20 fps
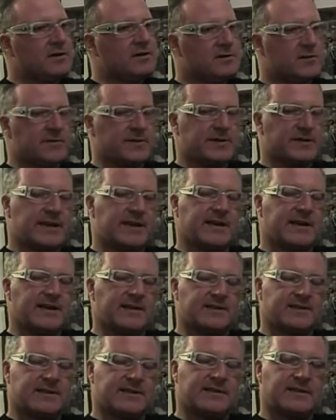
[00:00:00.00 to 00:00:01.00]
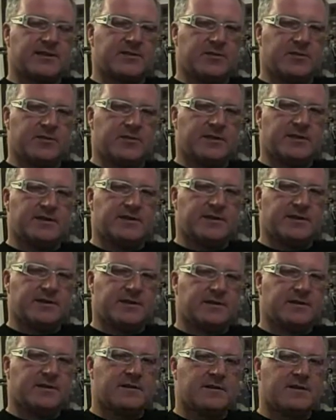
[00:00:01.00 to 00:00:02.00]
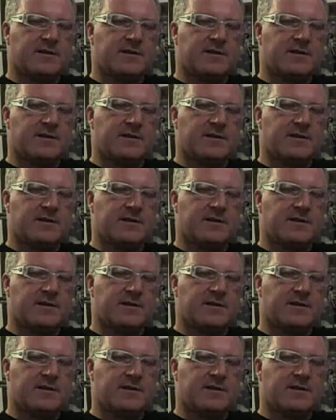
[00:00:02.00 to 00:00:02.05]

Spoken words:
So we set it at 62 this year,